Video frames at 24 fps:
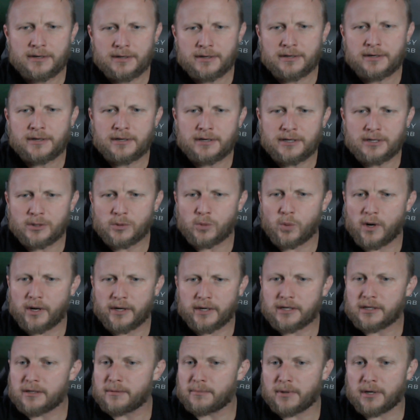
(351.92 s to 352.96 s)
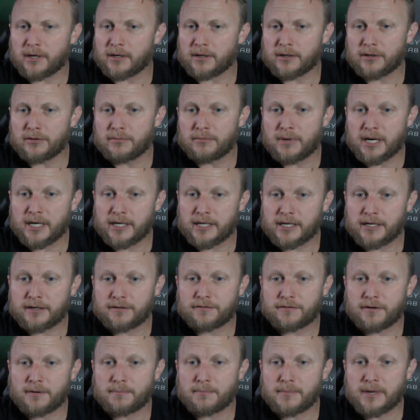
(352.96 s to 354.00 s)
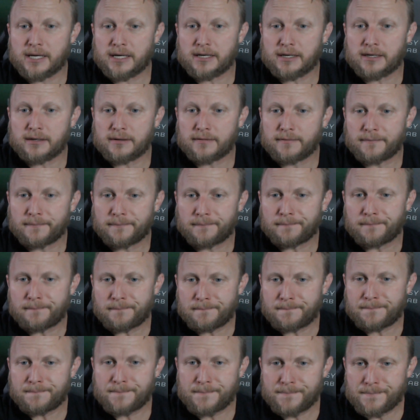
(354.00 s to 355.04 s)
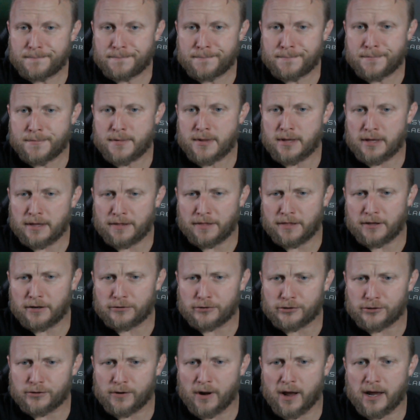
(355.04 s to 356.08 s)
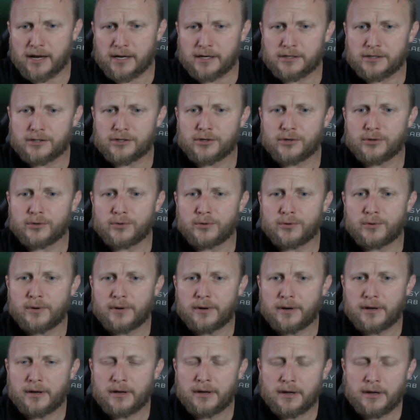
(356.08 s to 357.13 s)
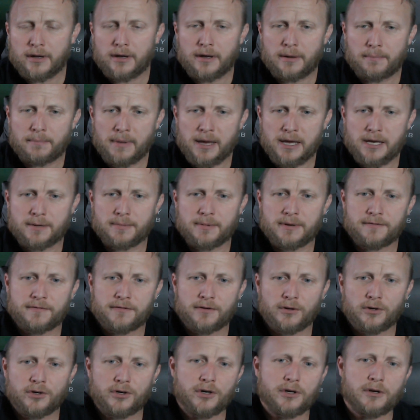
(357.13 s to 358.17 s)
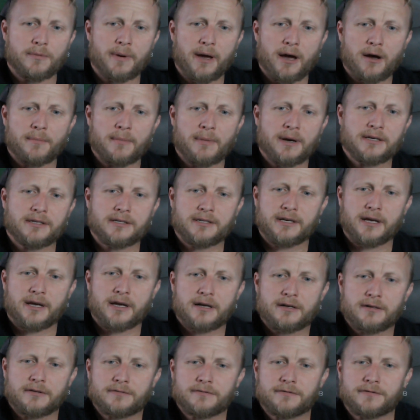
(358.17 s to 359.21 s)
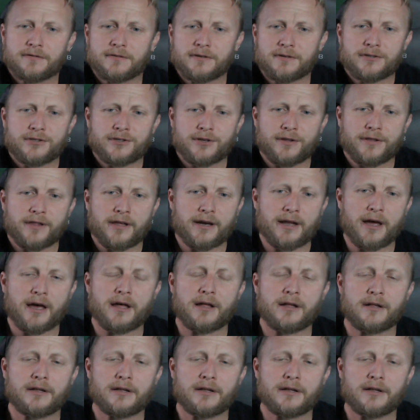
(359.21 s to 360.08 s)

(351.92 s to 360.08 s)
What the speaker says: is wanting to borrow money from me, and they're trying to make me feel good about myself so that I'll